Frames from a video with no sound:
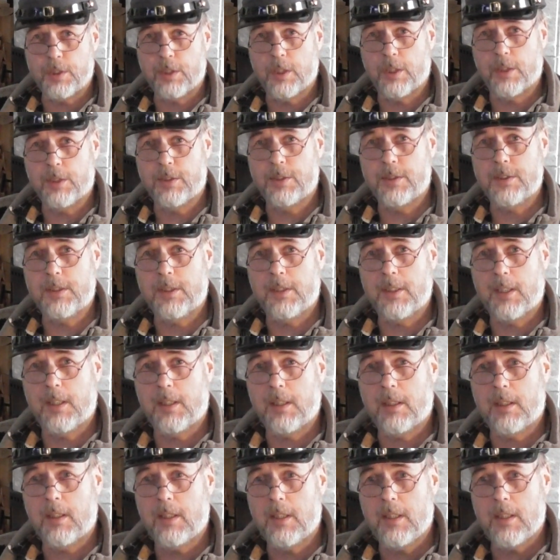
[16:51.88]
guns, and
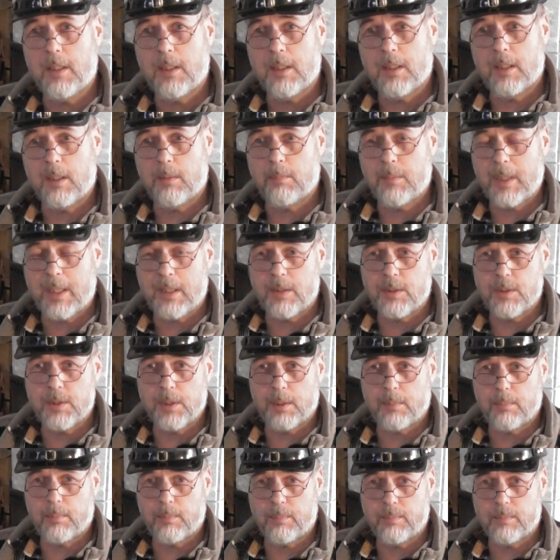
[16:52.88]
then they made
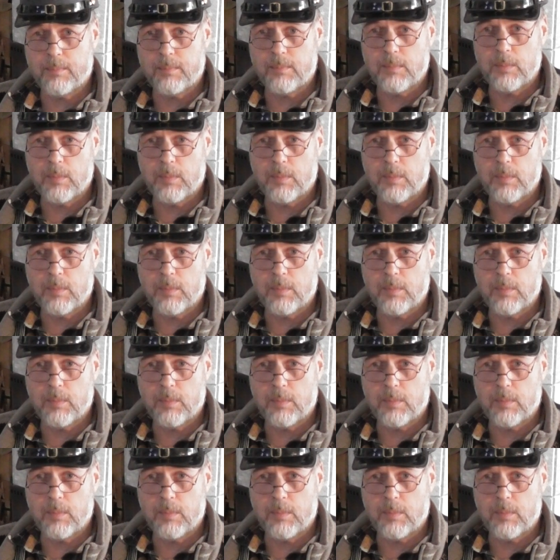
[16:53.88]
some